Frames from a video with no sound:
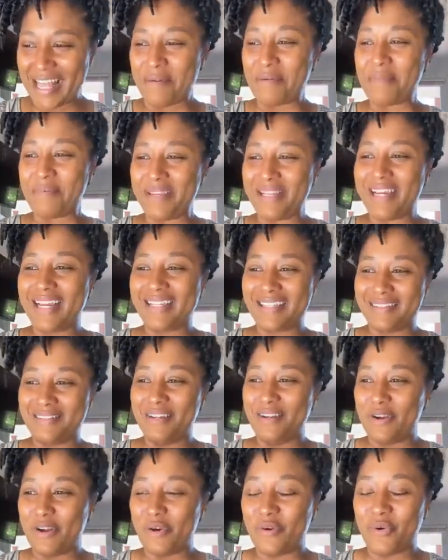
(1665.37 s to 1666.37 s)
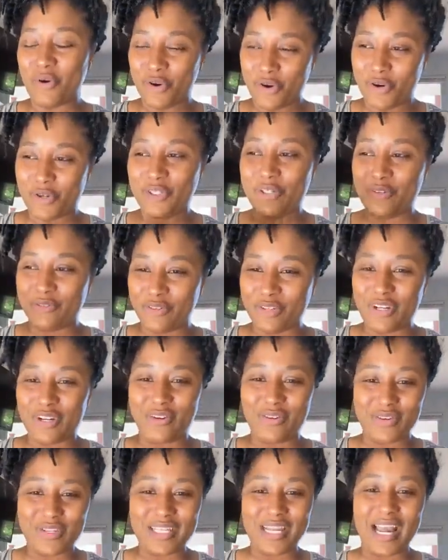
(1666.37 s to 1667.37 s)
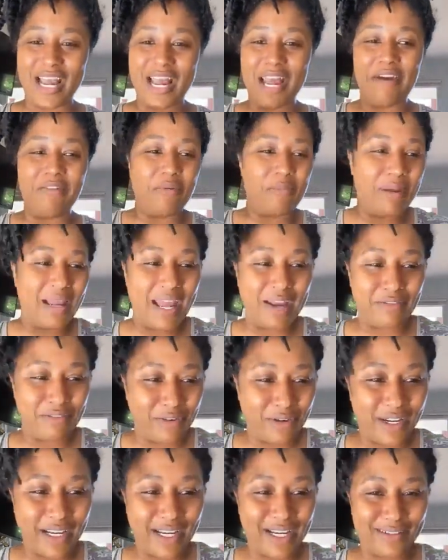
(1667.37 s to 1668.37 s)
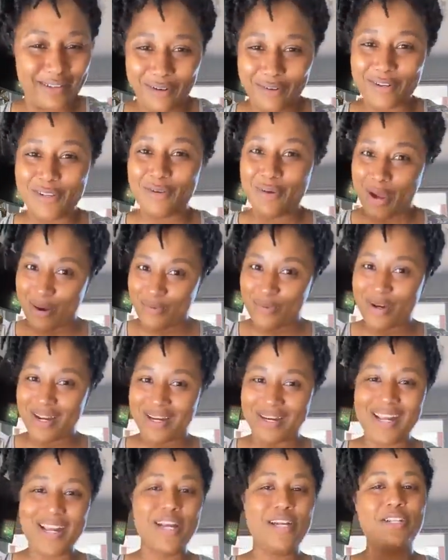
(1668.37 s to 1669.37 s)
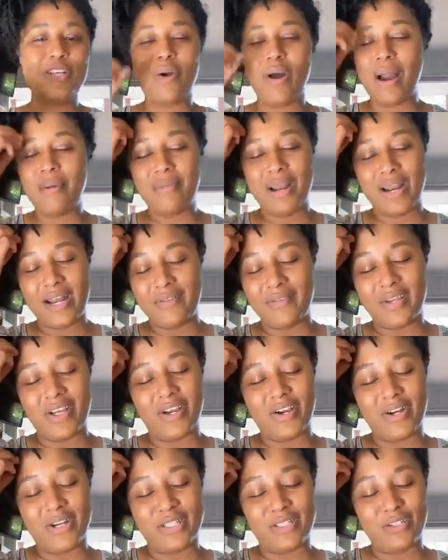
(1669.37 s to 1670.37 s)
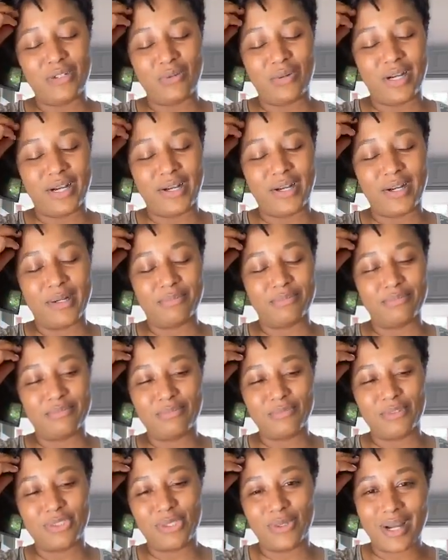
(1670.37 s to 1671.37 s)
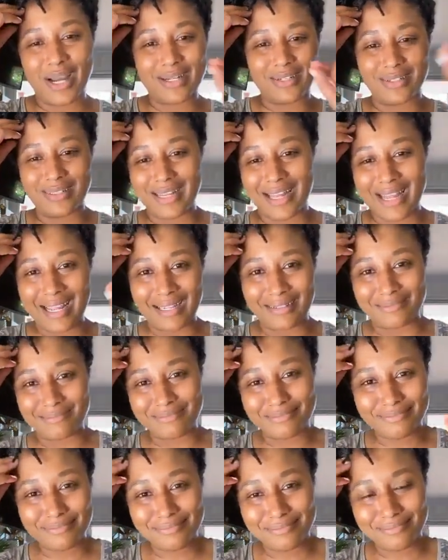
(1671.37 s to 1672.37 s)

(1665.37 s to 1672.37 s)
That would be like, earlier video, you say, I have a black friend. Oh, you got one? So I'm not even going to try to